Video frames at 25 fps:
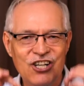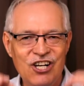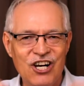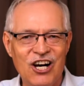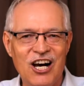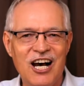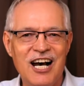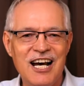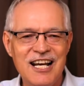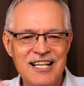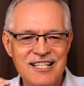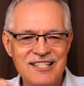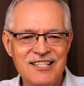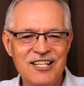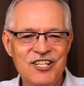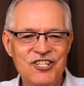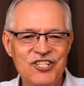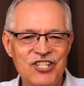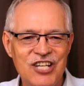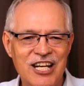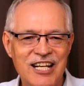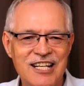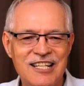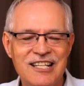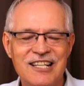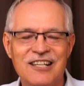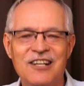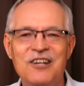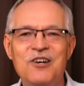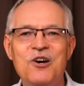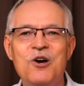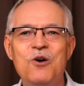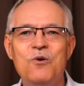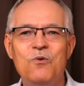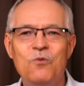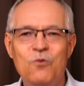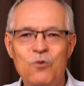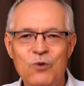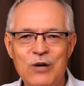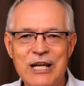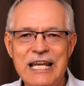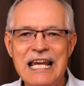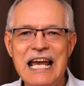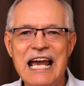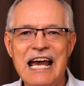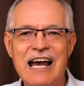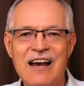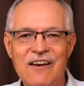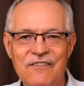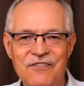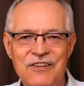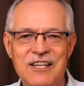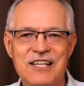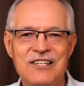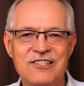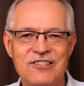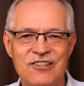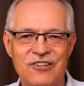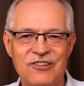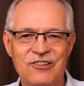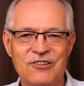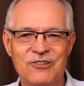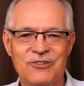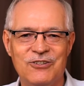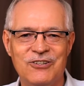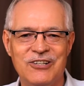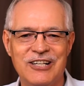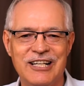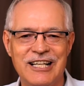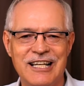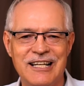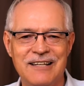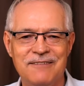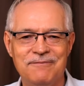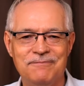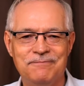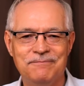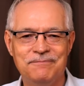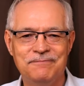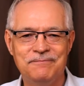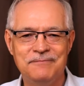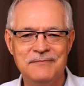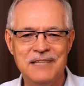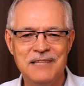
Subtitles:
God's agenda, we have his authority.